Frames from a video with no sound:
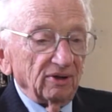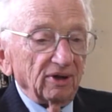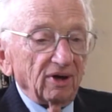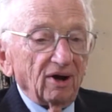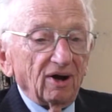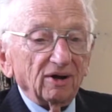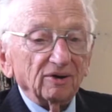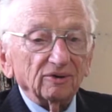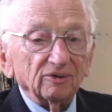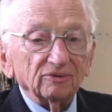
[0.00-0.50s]

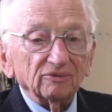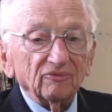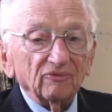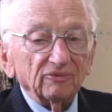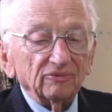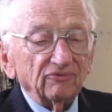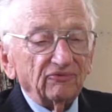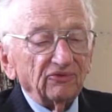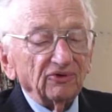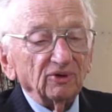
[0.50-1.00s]
on
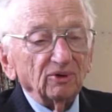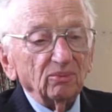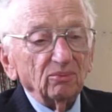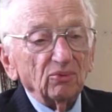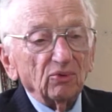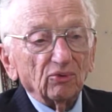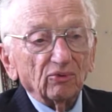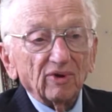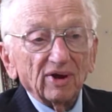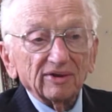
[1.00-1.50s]

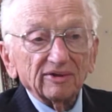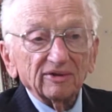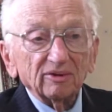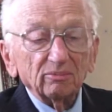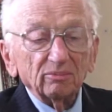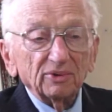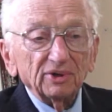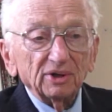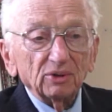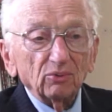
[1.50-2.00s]
film rather
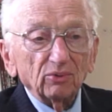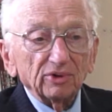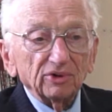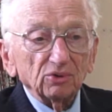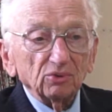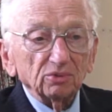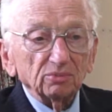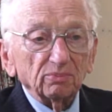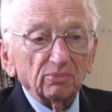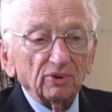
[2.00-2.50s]
than being with
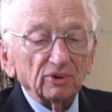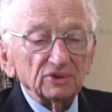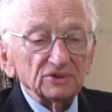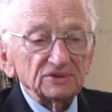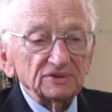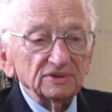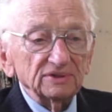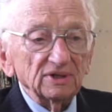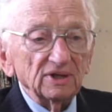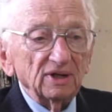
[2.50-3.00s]
you in
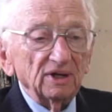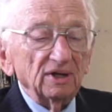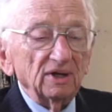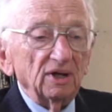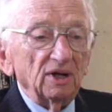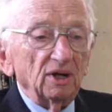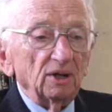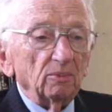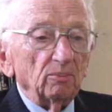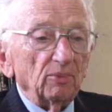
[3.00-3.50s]
person,
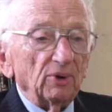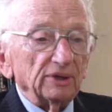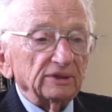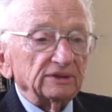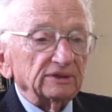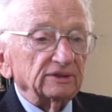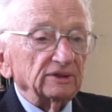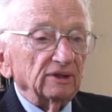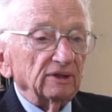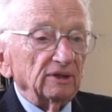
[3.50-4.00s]

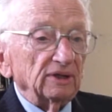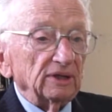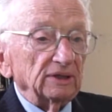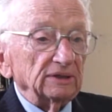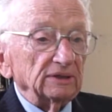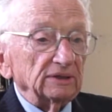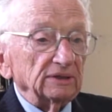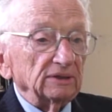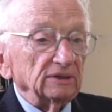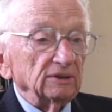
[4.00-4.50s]
but
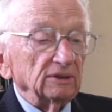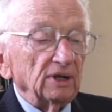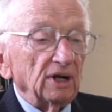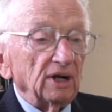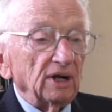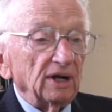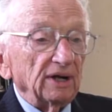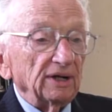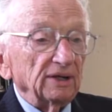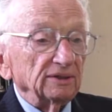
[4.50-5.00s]

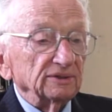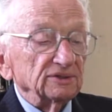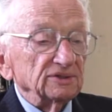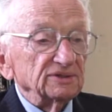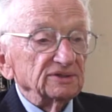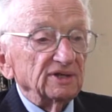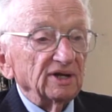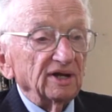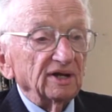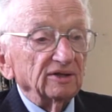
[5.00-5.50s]
I
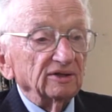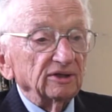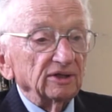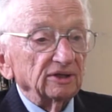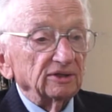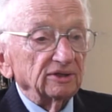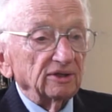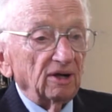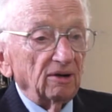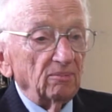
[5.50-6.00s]
understand
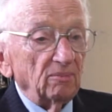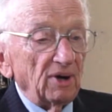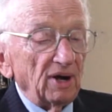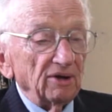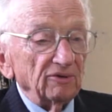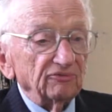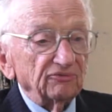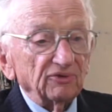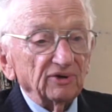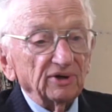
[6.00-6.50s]
that
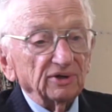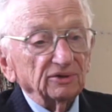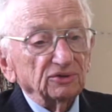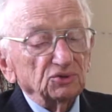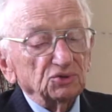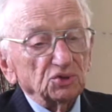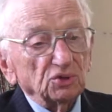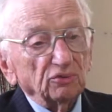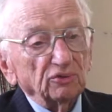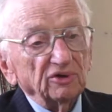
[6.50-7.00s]
my friend
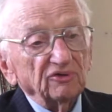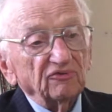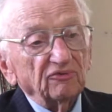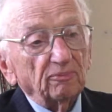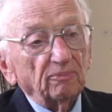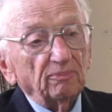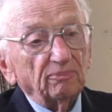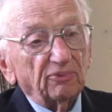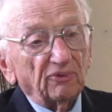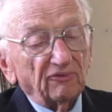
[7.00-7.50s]

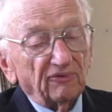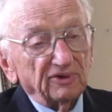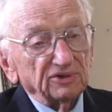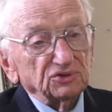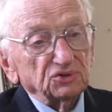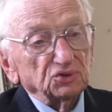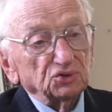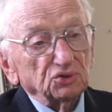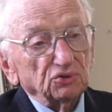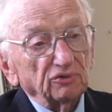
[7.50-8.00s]

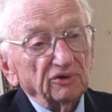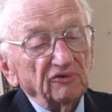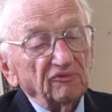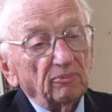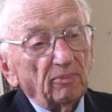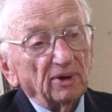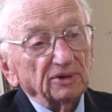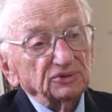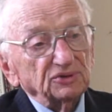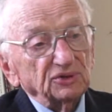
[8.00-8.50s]
Professor Sharif
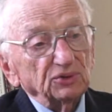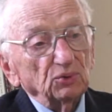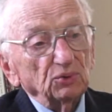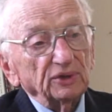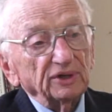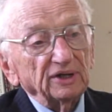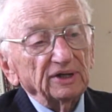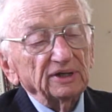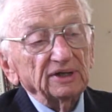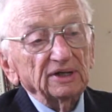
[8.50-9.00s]

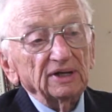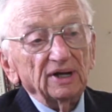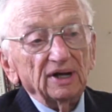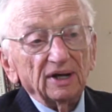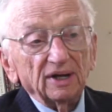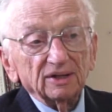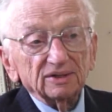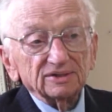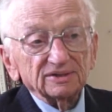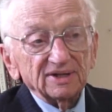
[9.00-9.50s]
Bassiouni
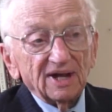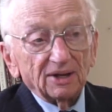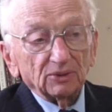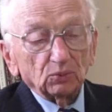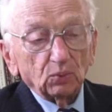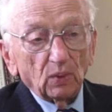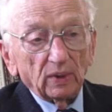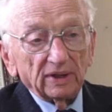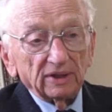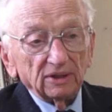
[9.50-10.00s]
is not
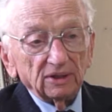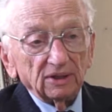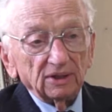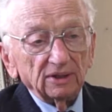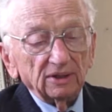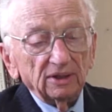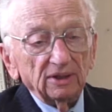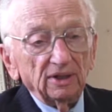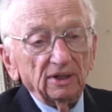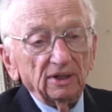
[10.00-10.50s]
well,
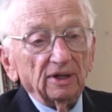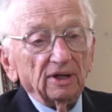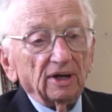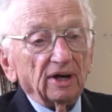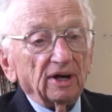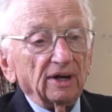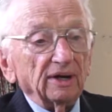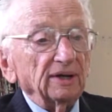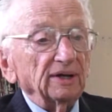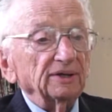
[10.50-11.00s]

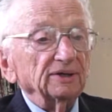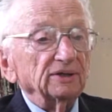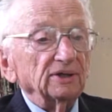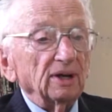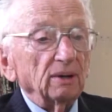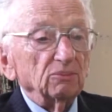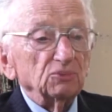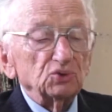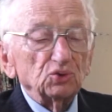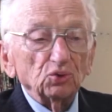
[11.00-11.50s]
and
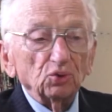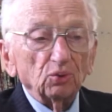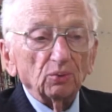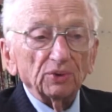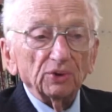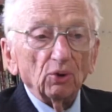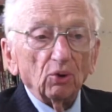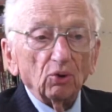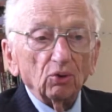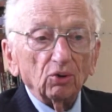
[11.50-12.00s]
I'm sure
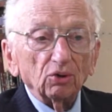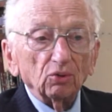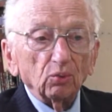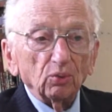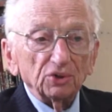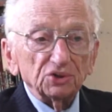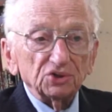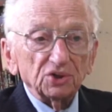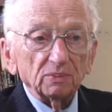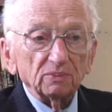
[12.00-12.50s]
we all
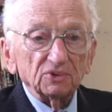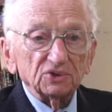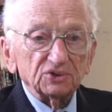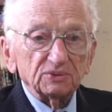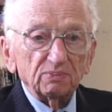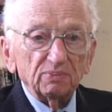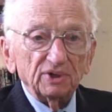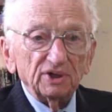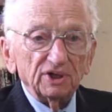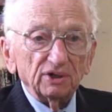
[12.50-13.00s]
wish him a
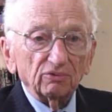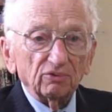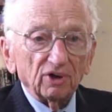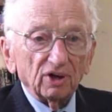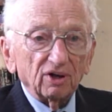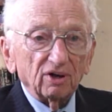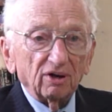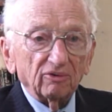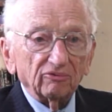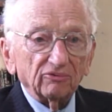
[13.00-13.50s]
speedy
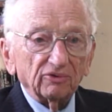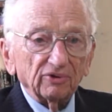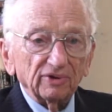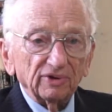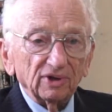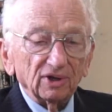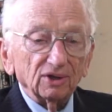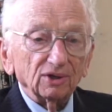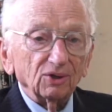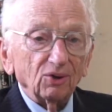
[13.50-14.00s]
recovery
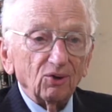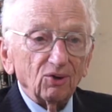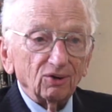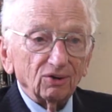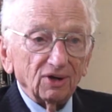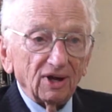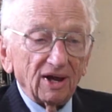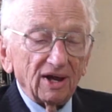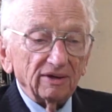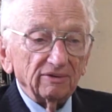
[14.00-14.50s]
and long
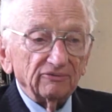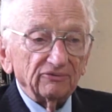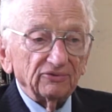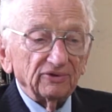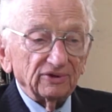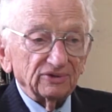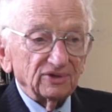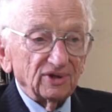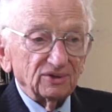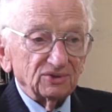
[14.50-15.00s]
life,
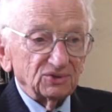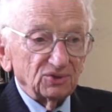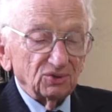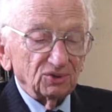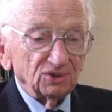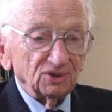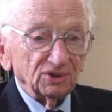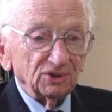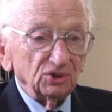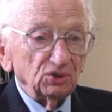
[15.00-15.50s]
as I
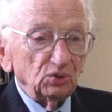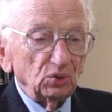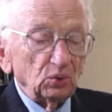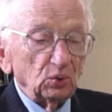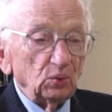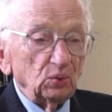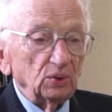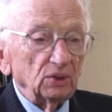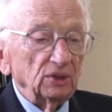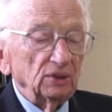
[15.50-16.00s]
certainly
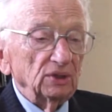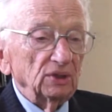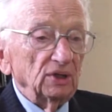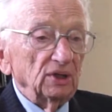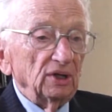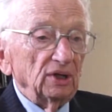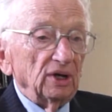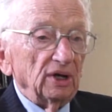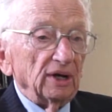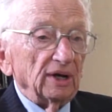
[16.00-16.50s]
do.
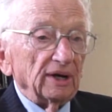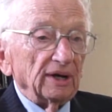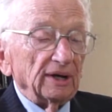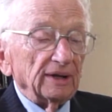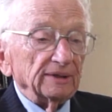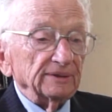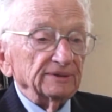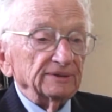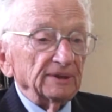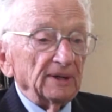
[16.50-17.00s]

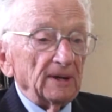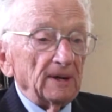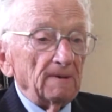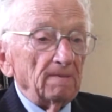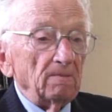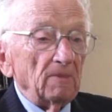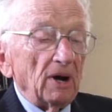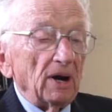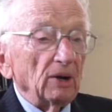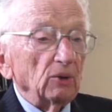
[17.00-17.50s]
And
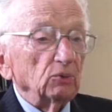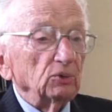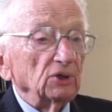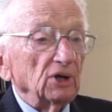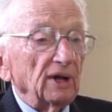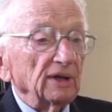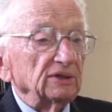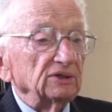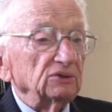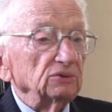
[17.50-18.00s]
I would
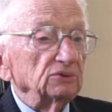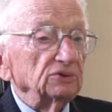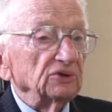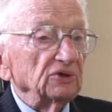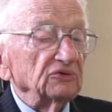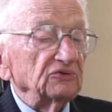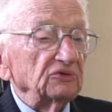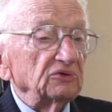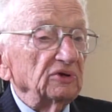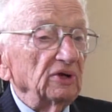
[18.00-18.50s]
like to
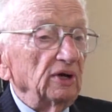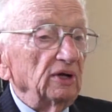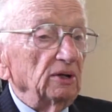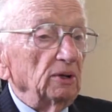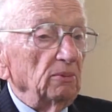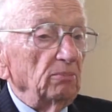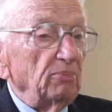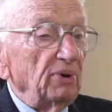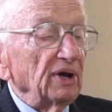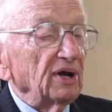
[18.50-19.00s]
just
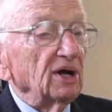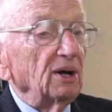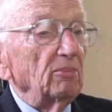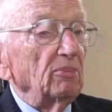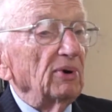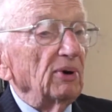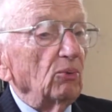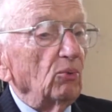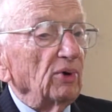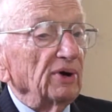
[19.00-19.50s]
pick
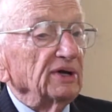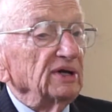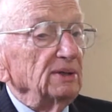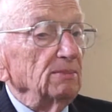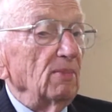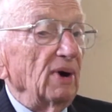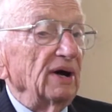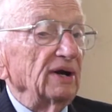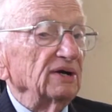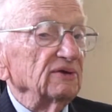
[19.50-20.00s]
up on what he
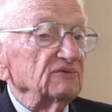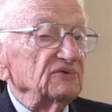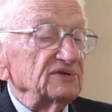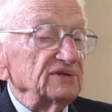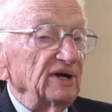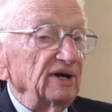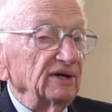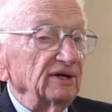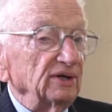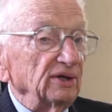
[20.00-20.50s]
might have
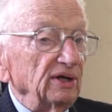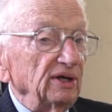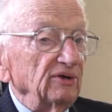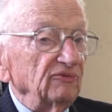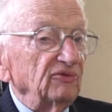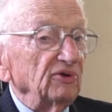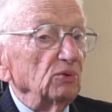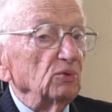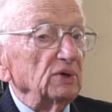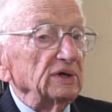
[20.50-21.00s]
said
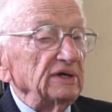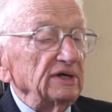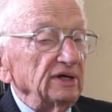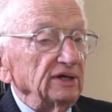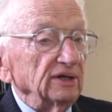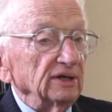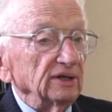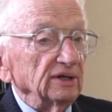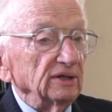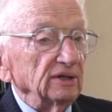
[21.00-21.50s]
if he were
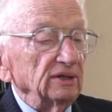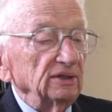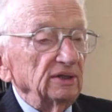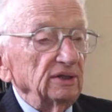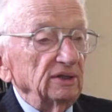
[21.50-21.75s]
here.